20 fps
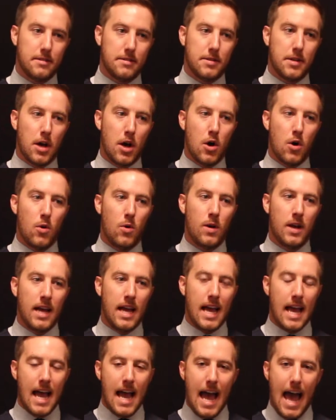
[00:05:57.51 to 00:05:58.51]
So
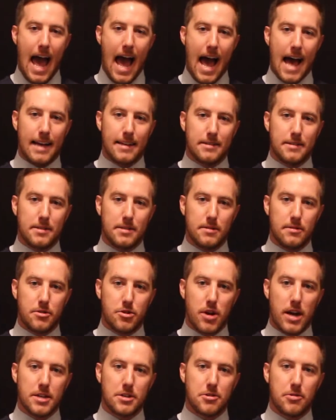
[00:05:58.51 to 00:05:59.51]
as
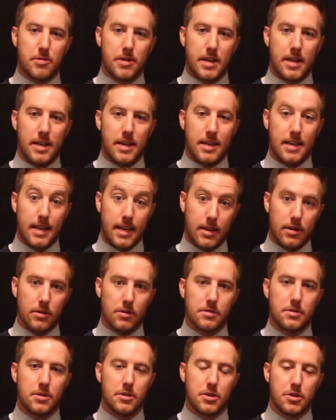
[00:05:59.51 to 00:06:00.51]
Treasury
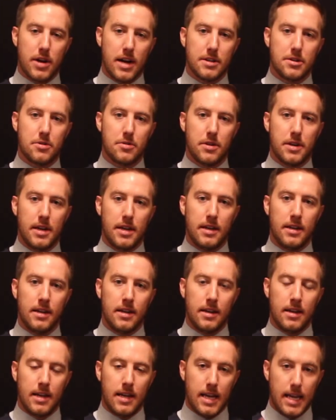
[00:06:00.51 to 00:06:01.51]
yields or Treasury
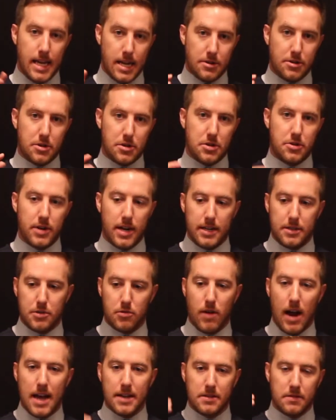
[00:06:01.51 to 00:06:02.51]
interest
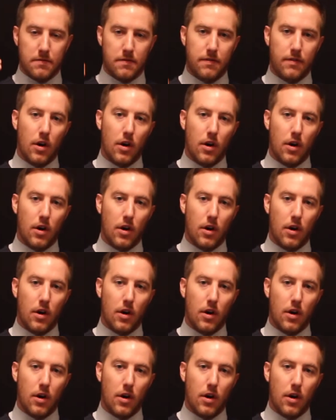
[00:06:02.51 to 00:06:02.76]
rates rise and